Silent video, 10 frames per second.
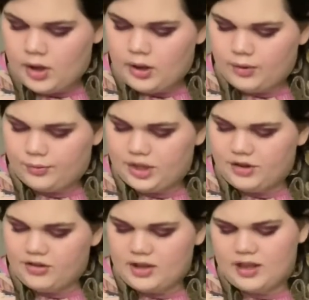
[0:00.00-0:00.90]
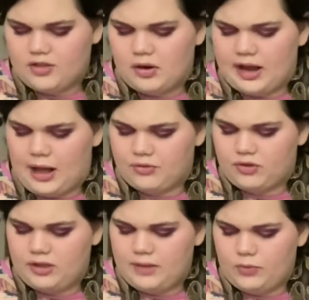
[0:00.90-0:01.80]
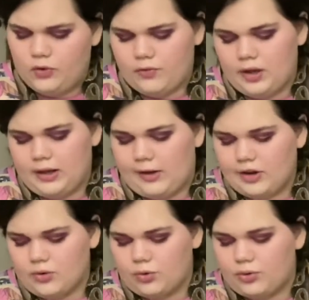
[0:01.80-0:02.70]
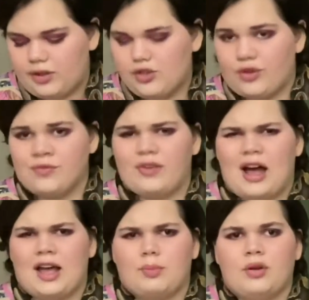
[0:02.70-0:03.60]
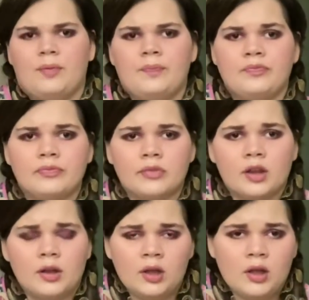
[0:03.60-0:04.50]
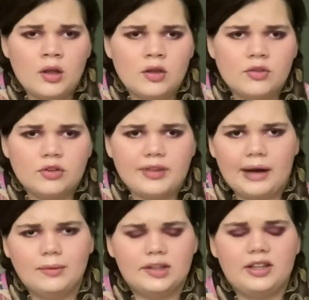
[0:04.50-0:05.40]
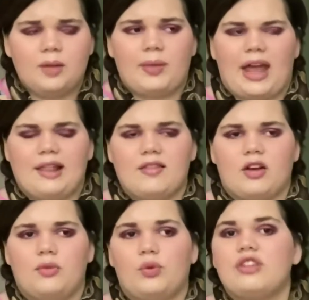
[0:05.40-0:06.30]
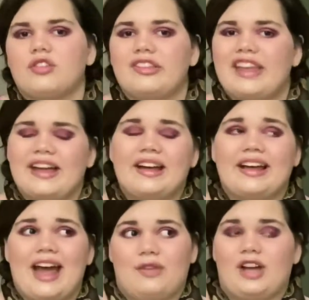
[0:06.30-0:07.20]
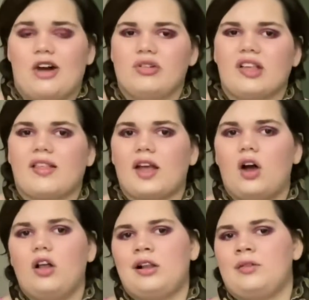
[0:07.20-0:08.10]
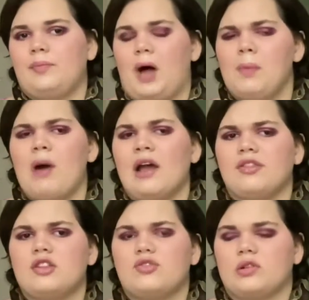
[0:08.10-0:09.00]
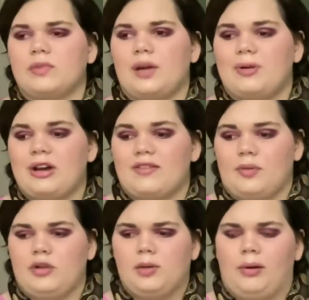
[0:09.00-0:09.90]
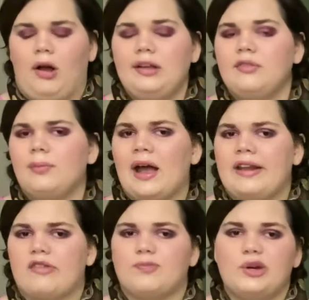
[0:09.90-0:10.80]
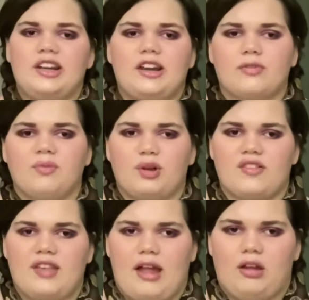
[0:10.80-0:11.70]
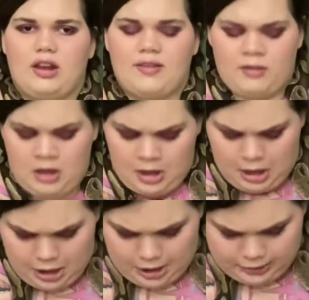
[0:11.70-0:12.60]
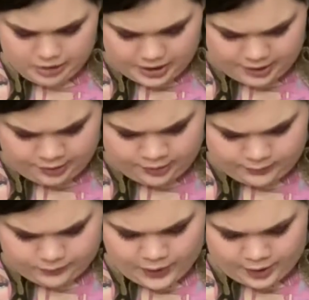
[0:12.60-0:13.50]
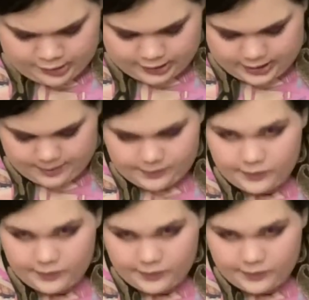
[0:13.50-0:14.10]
When your snakes are out, do they move a lot or do they just vibe? So that really depends on which snake I have out, because ball pythons normally are pretty similar, but all of mine have pretty different personalities. Lilith fell asleep,